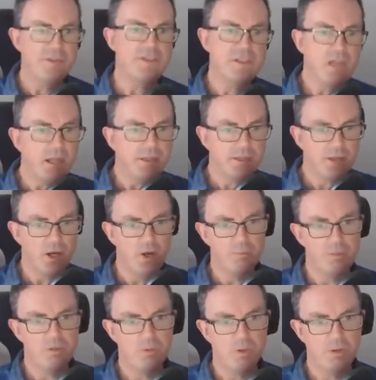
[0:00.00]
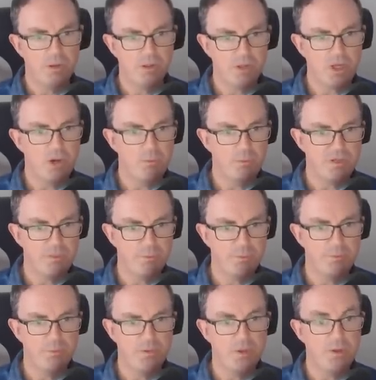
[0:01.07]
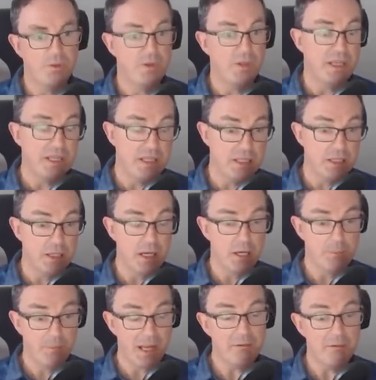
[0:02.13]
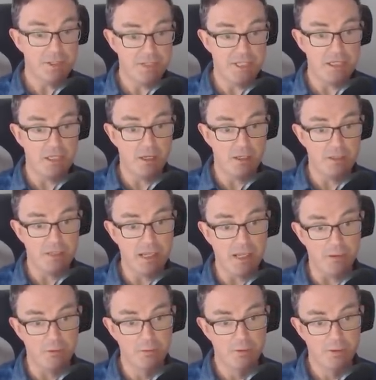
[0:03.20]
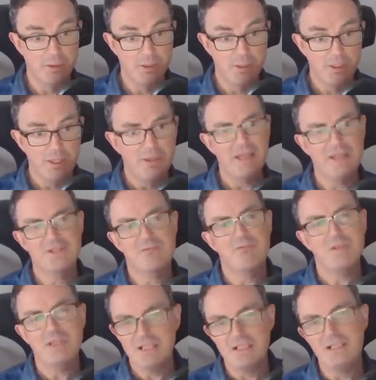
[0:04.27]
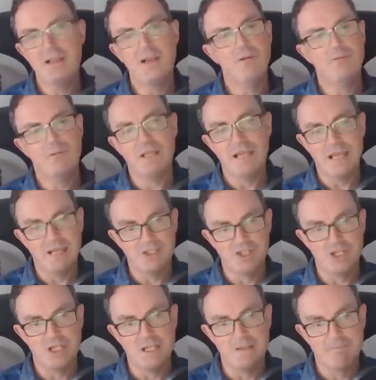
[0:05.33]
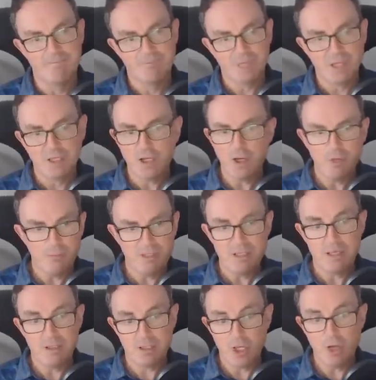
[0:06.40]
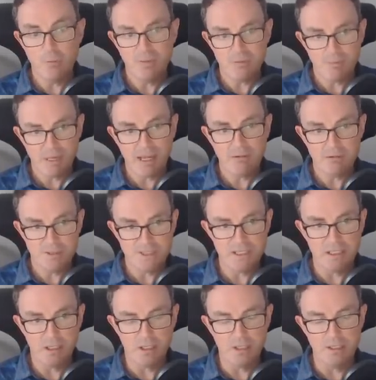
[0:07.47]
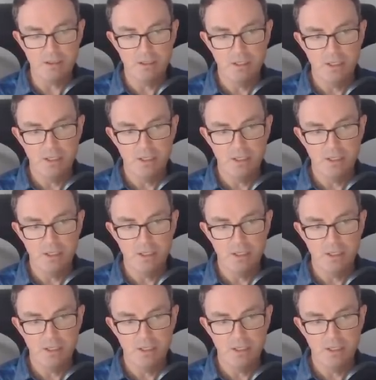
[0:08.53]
this line can't be what can't be the the, the uh, parity line now. That's really lovely, actually. It can't be a, it can't be a parity line